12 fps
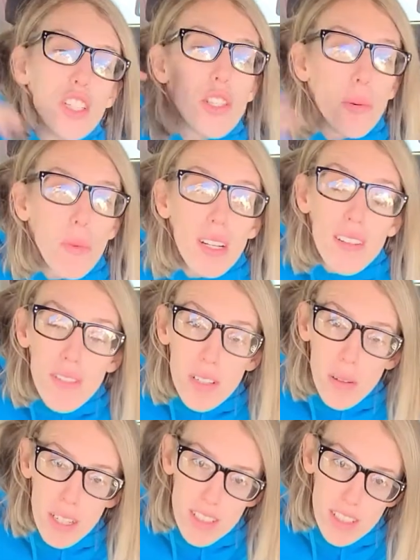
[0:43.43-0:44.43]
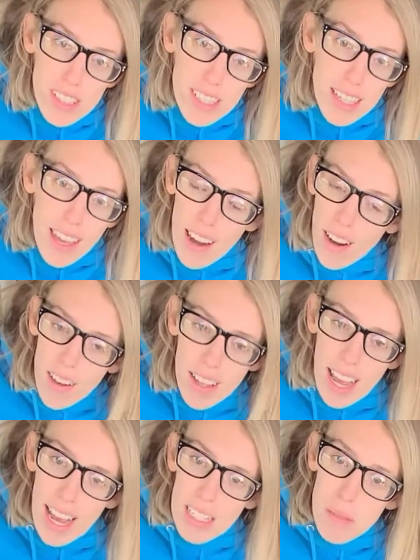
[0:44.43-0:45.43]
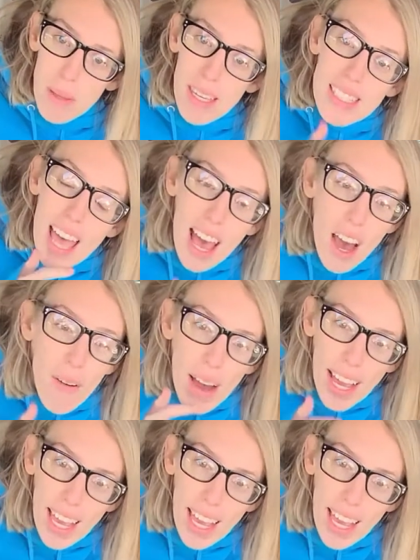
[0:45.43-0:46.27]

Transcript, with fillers: So one of the questions that Carol had asked me is how I